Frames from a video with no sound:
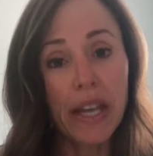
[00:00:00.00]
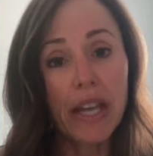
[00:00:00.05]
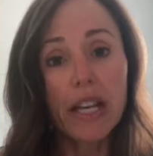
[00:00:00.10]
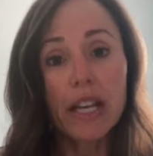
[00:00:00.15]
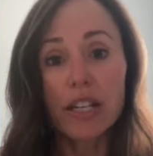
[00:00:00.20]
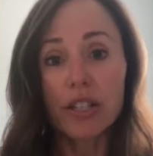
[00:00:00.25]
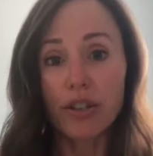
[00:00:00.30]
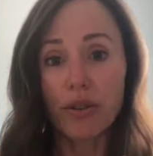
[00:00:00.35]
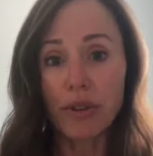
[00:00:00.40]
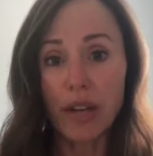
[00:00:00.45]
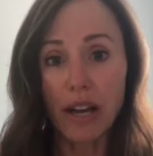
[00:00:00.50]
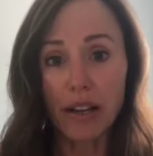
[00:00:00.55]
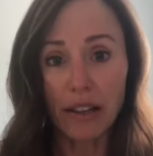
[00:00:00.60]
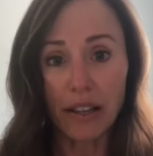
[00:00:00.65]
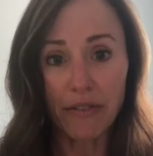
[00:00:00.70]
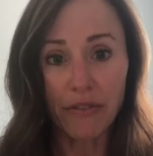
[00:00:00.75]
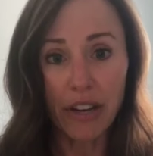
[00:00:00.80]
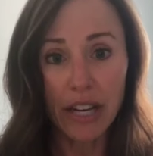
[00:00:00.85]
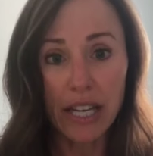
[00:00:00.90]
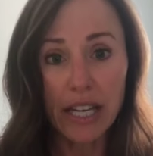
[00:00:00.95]
So Young
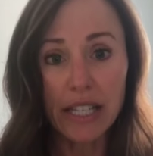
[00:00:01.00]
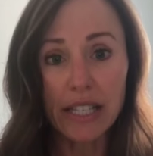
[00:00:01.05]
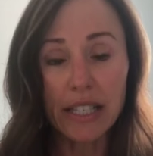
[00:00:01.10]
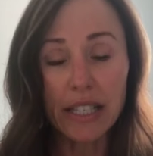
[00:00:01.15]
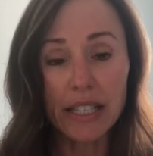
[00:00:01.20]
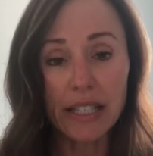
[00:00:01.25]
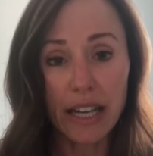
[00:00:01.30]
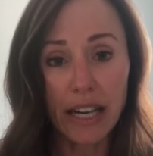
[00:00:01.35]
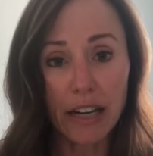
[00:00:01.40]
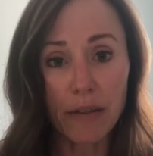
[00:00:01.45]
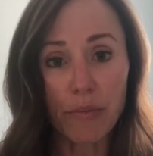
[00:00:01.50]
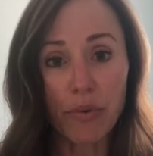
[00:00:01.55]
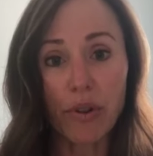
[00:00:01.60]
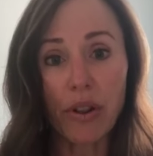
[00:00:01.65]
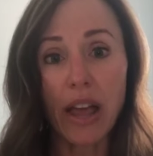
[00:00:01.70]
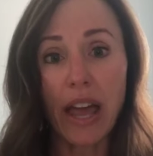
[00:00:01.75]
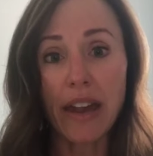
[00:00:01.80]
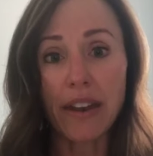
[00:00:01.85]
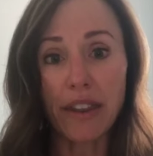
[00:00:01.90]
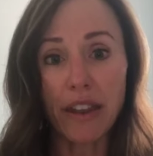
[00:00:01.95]
Living is sustainable,
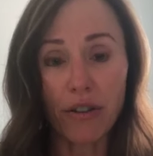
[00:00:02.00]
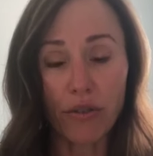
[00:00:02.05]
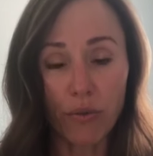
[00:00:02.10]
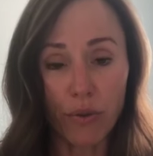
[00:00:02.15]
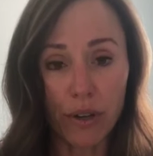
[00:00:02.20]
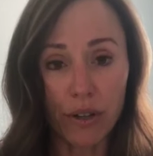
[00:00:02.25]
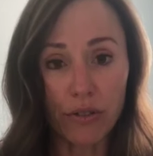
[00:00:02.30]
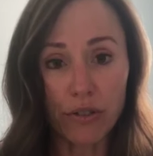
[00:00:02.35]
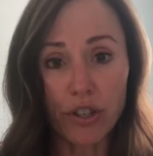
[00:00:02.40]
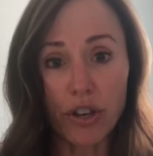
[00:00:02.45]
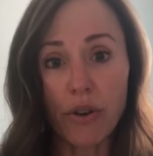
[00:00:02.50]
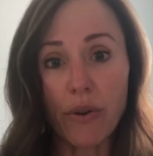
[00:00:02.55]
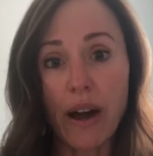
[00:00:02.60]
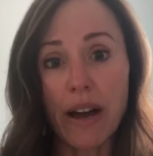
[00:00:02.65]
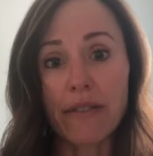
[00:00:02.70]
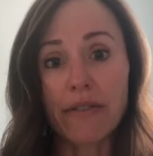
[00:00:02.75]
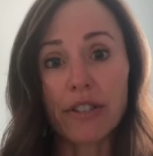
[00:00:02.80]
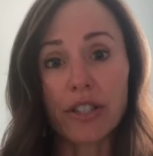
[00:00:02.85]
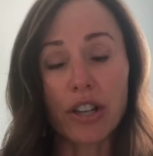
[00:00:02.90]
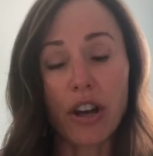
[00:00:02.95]
and their oils go out
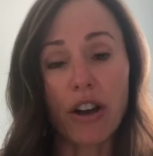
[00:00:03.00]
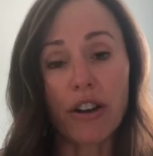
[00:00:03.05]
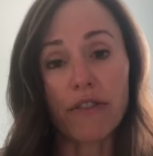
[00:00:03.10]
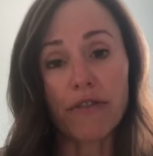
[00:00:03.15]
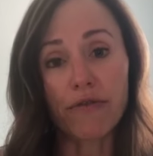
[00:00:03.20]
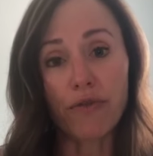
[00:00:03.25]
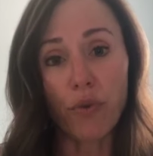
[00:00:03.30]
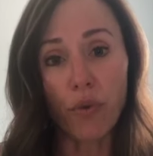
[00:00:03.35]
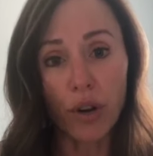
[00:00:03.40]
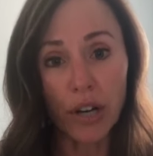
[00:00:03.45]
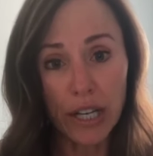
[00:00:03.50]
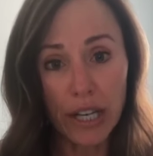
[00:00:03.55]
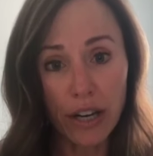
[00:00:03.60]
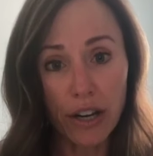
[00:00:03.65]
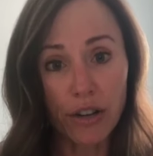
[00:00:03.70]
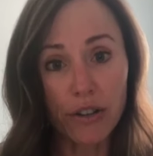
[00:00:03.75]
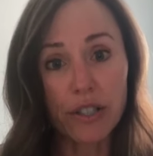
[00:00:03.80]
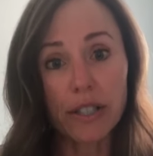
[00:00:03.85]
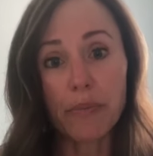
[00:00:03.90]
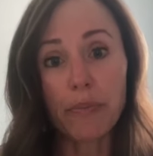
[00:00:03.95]
of stock for
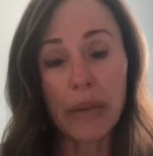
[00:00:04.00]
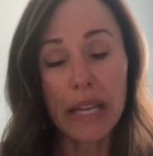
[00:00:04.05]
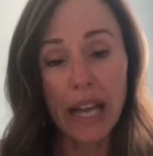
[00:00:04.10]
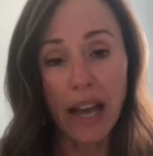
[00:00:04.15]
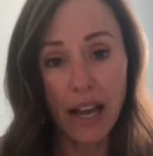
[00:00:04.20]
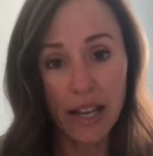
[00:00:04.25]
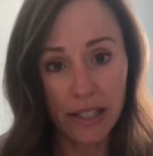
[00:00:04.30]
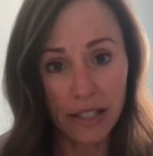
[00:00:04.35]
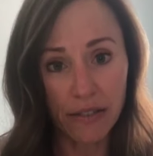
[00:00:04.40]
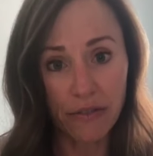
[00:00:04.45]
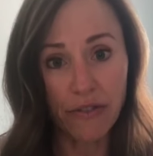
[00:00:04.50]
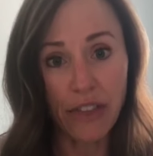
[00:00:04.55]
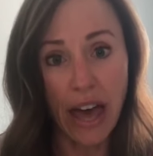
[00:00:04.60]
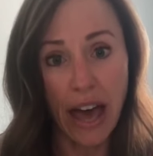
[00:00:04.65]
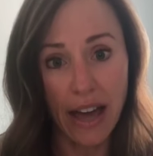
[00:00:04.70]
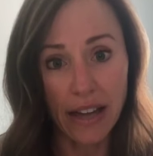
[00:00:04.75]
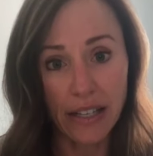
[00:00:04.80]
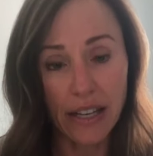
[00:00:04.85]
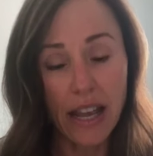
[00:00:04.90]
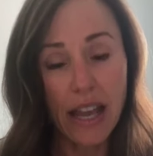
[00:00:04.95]
years because of
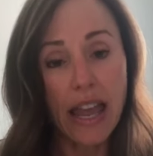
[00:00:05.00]
that.